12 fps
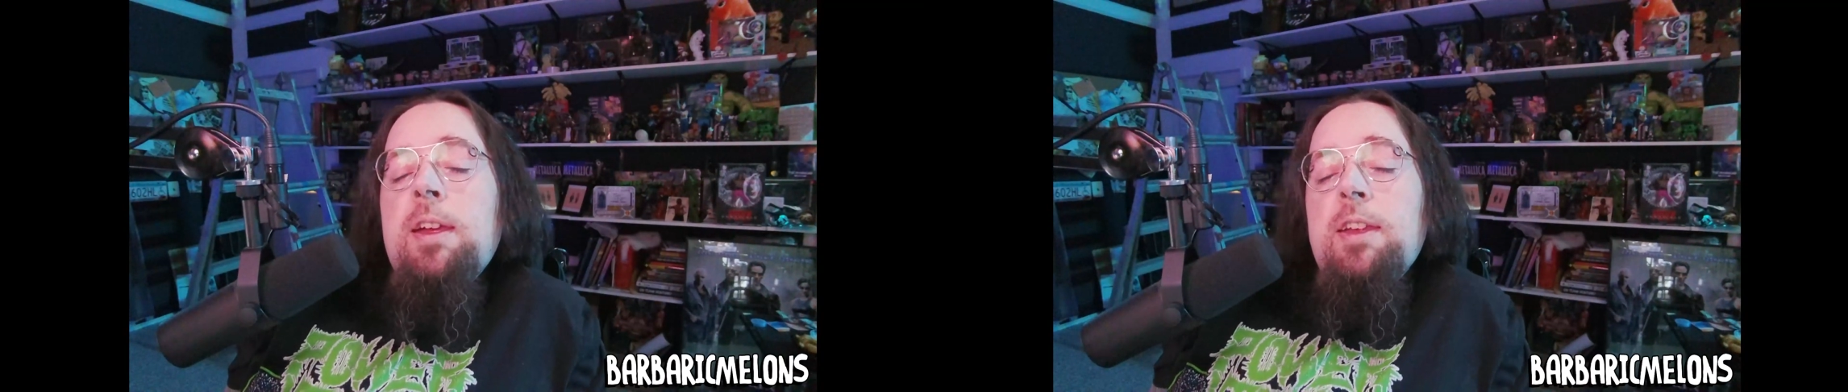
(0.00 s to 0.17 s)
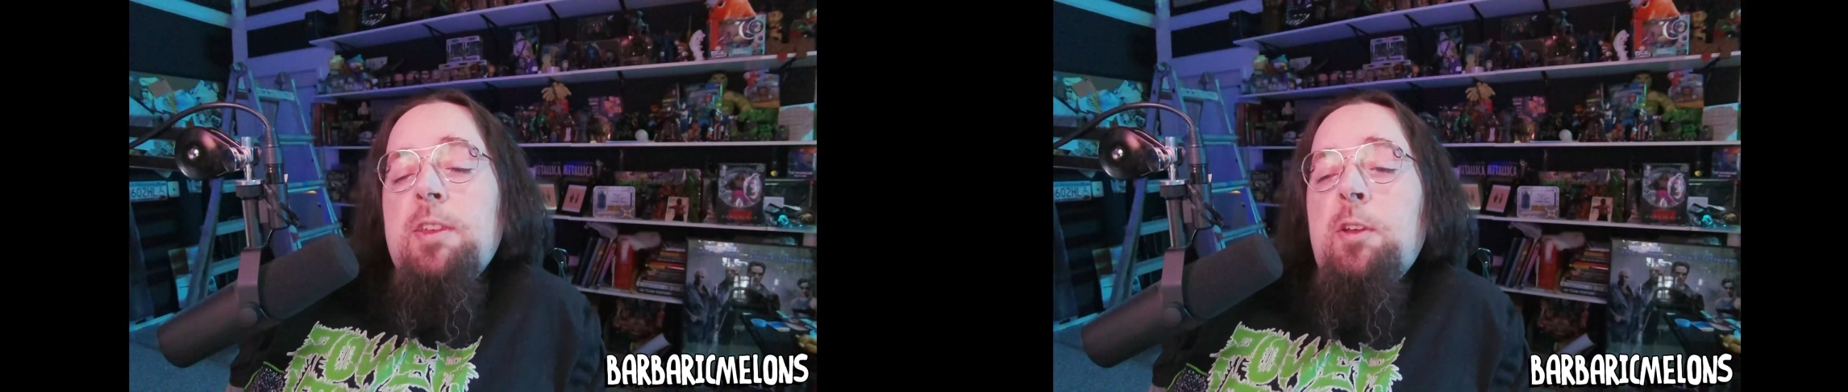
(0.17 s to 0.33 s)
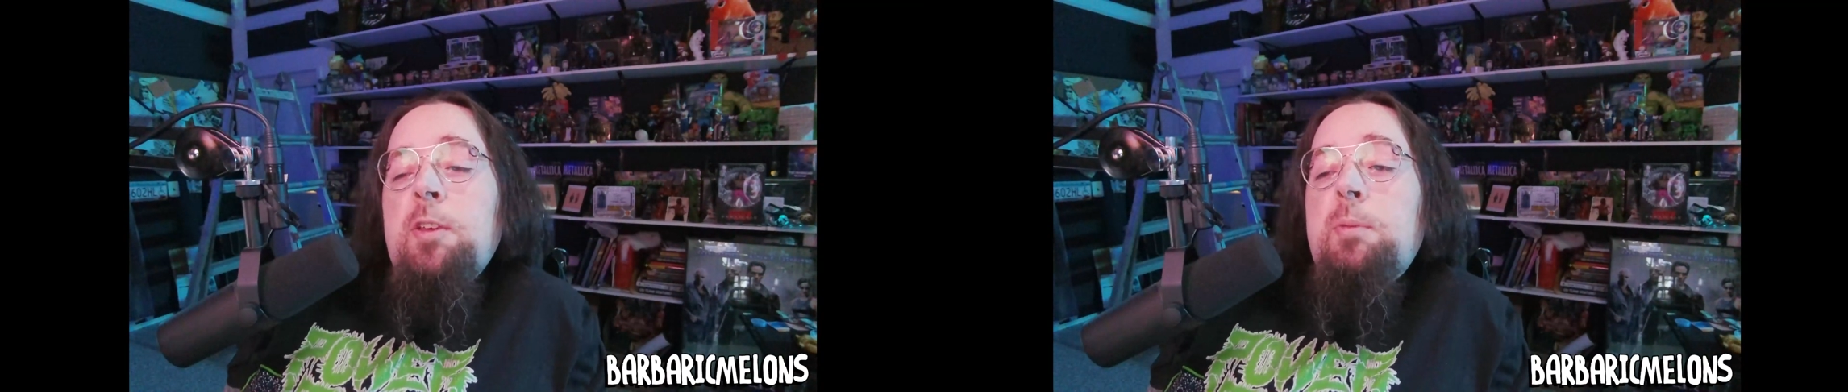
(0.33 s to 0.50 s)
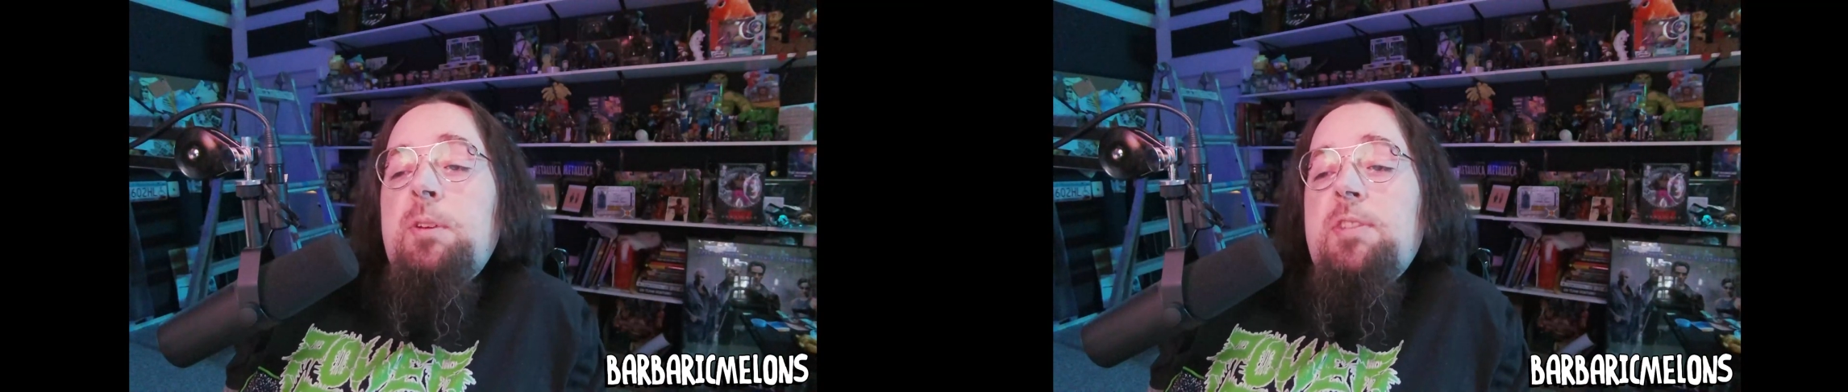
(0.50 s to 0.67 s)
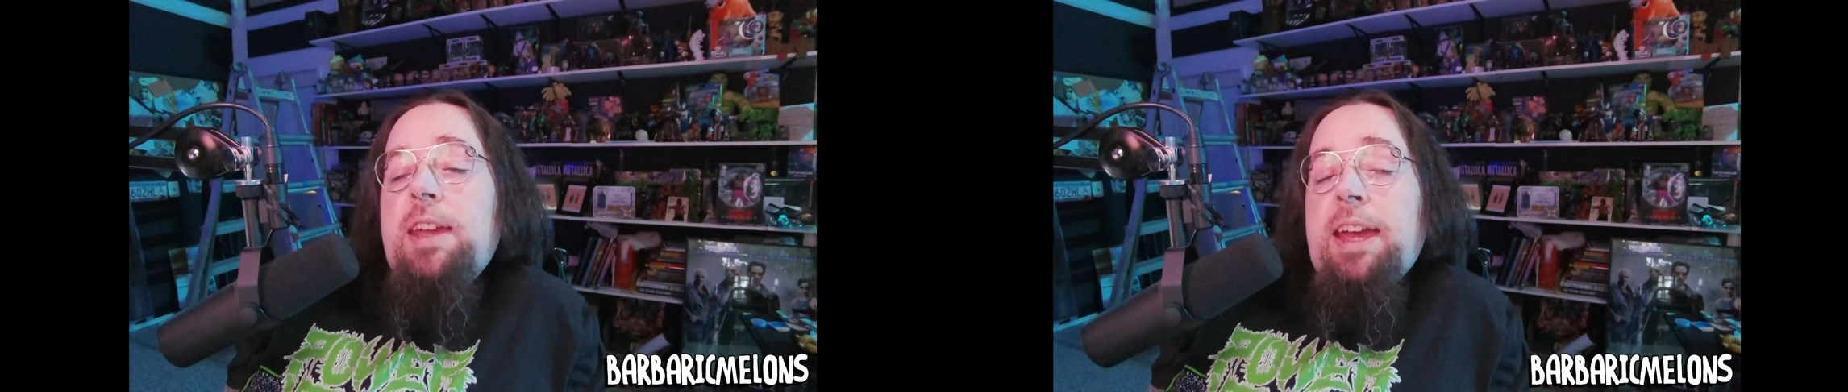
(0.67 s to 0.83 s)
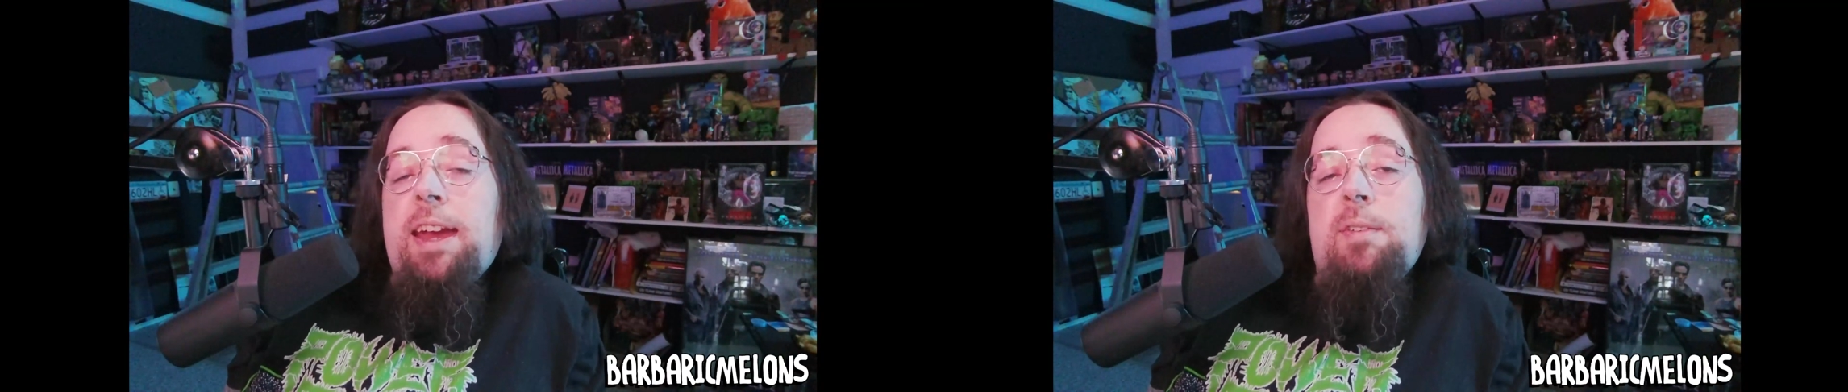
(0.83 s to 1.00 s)
The only reason
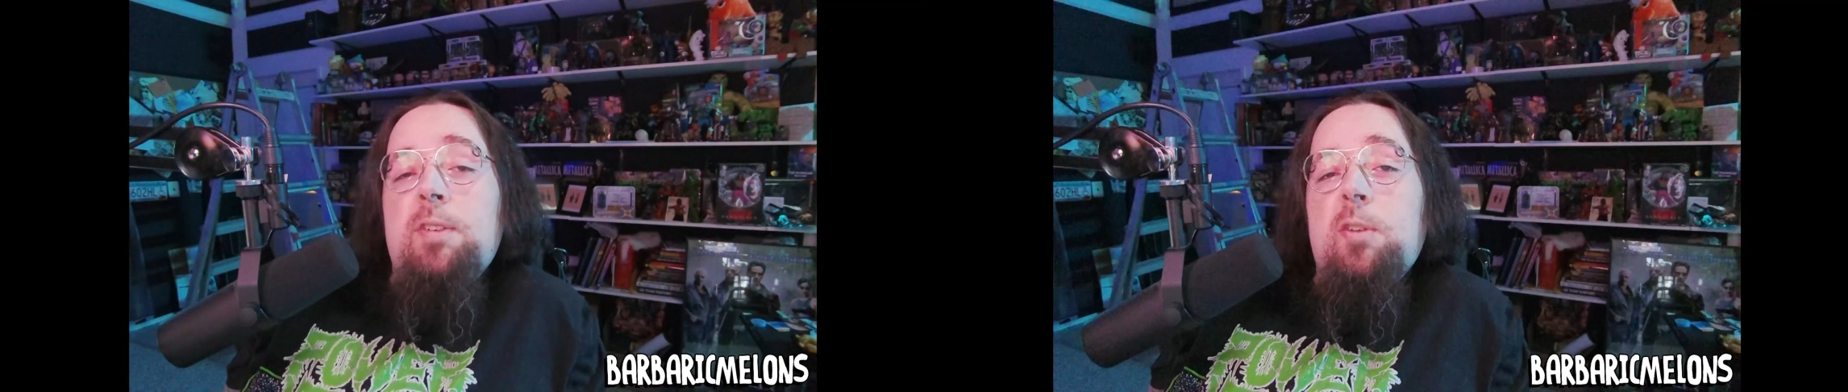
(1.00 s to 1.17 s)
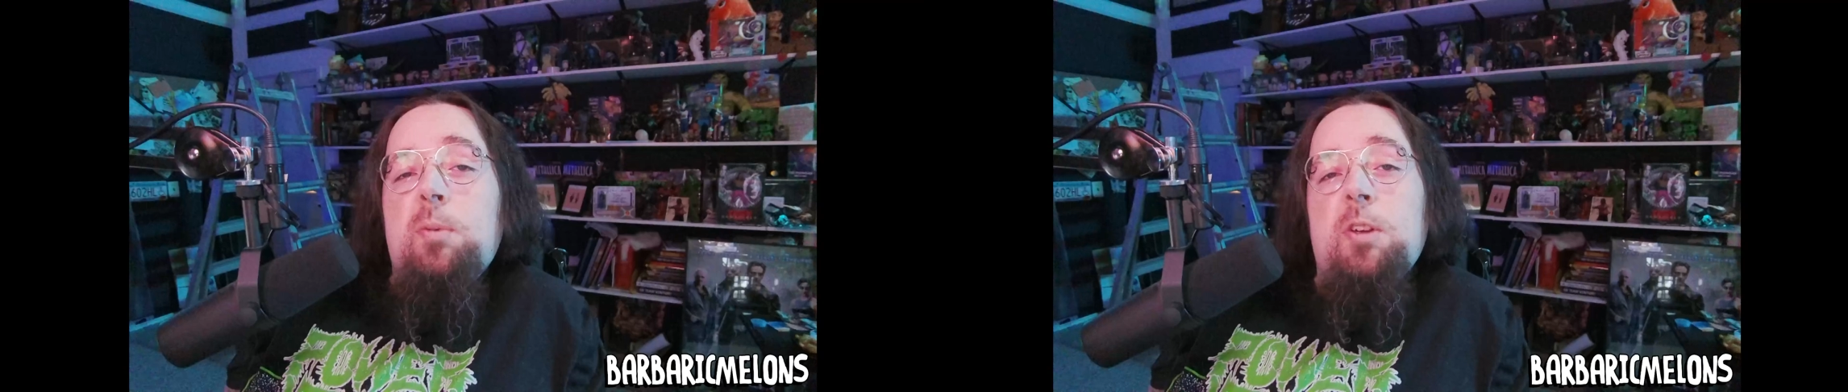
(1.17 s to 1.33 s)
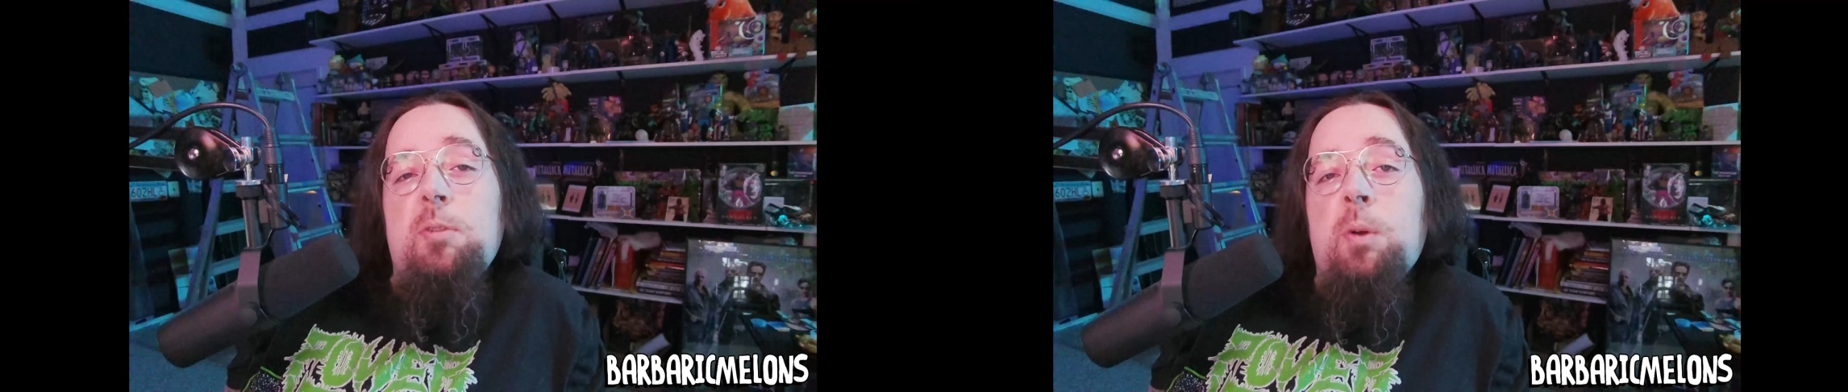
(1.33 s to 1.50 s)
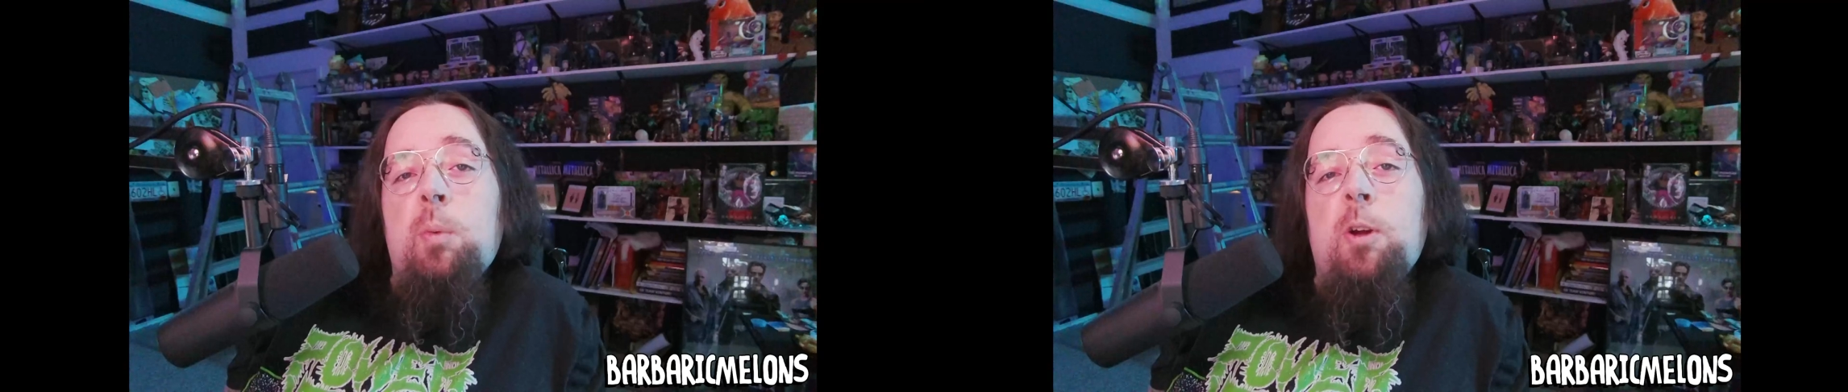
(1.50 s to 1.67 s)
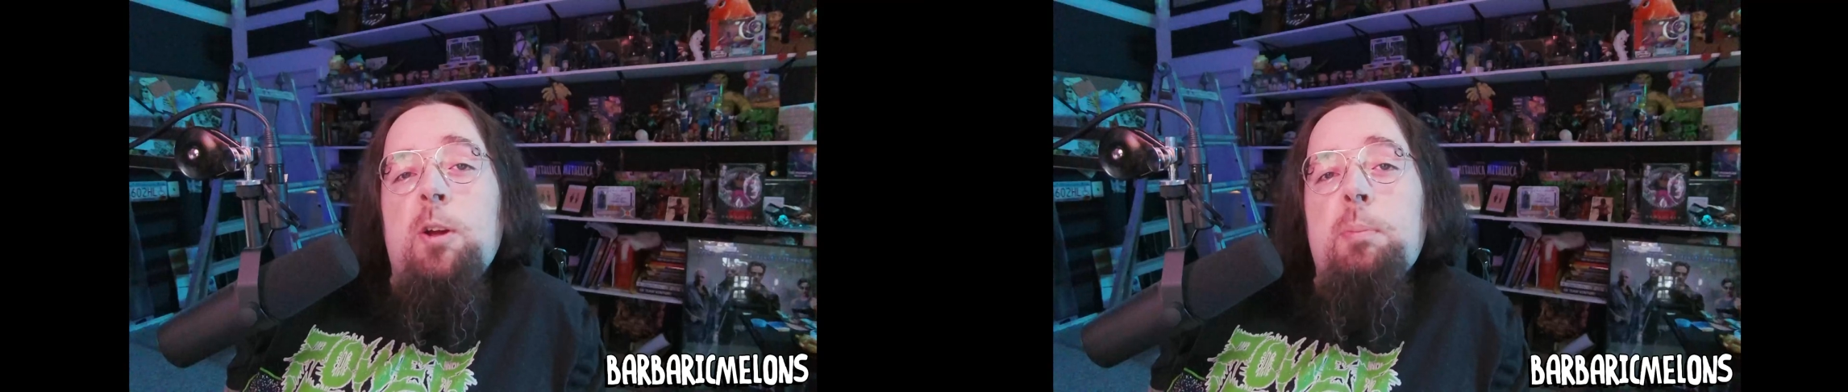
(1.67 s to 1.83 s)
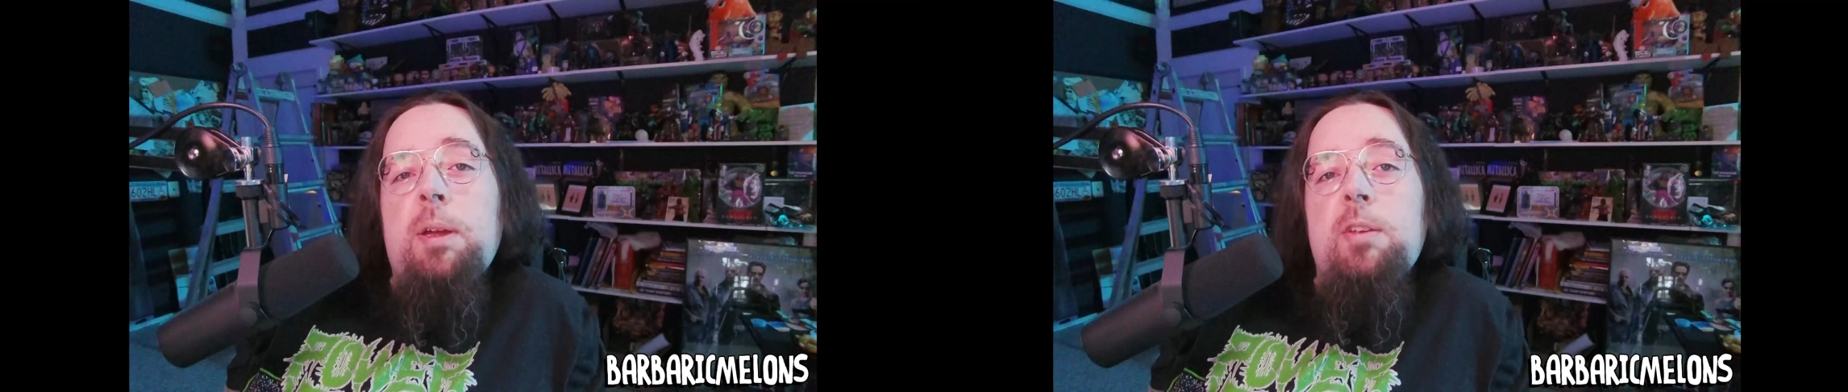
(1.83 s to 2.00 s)
I have it is because my
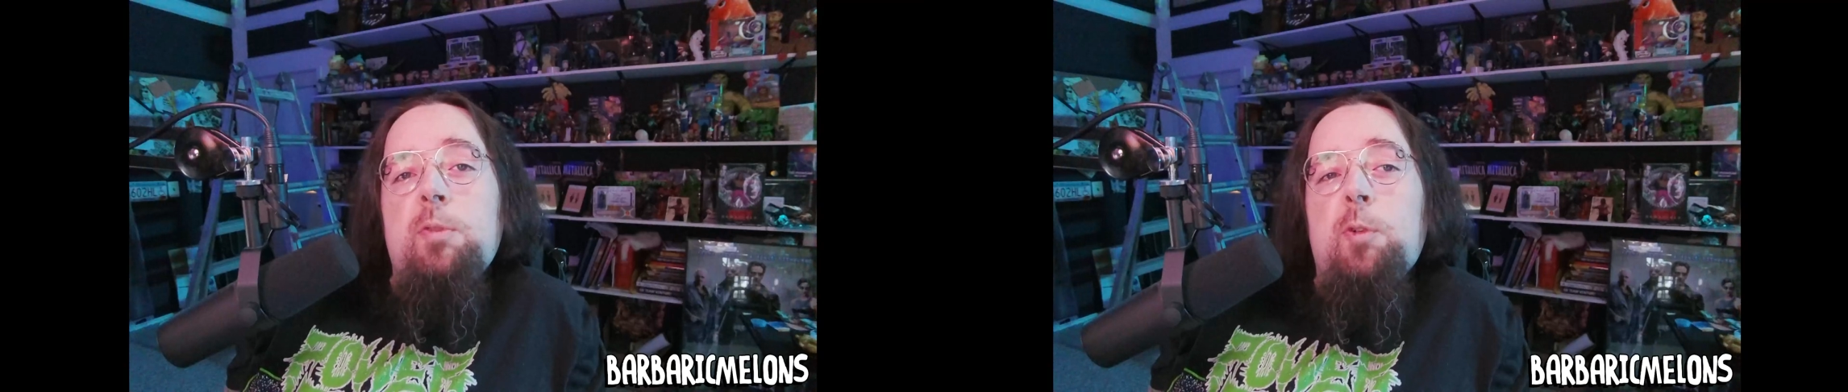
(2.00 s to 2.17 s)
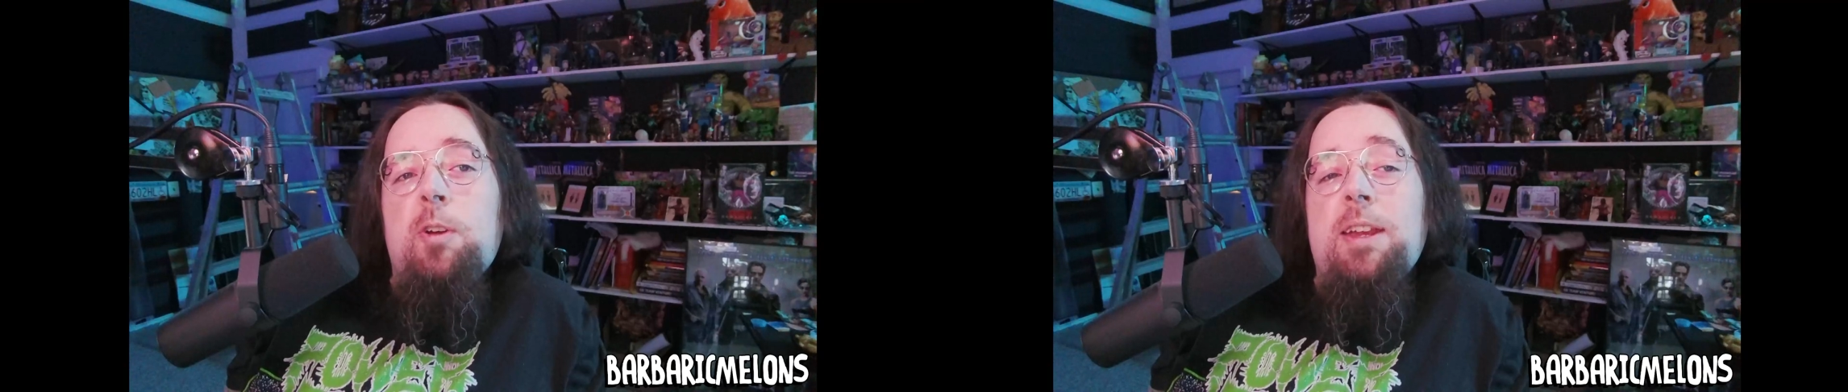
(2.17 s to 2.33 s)
work pays for it.